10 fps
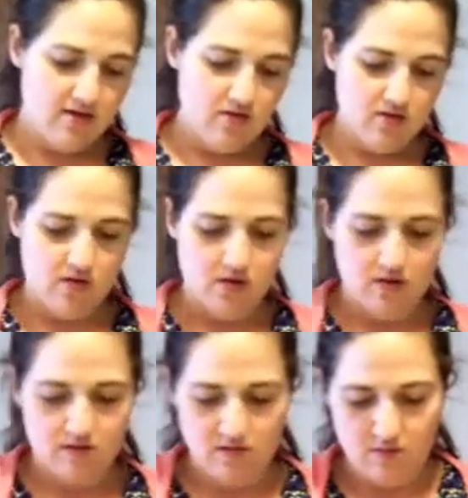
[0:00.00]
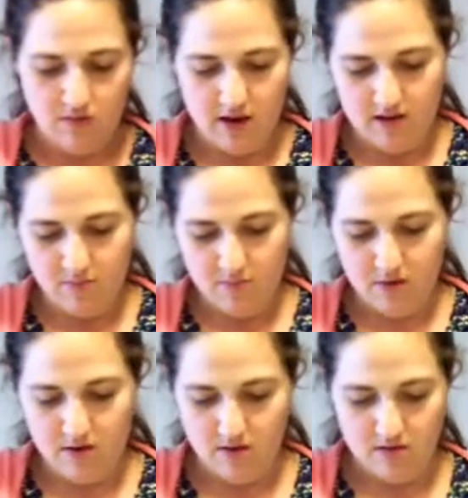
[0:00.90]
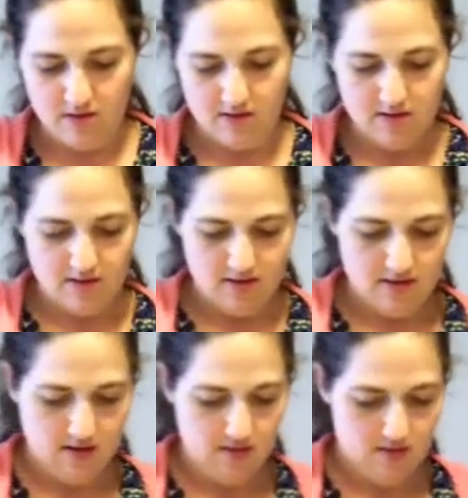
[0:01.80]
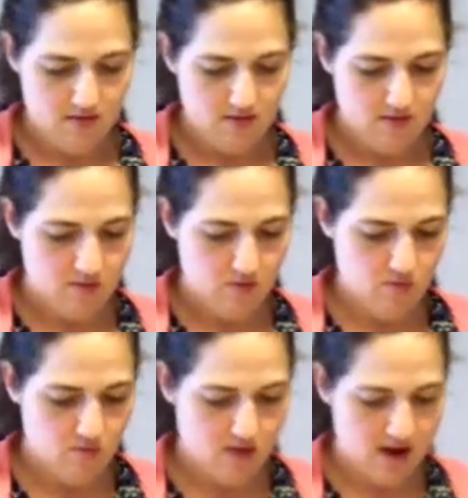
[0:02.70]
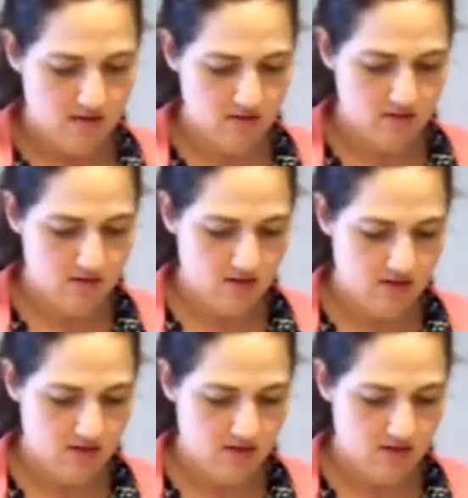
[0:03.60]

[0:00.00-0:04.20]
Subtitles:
So I'll just kind of peel this from around.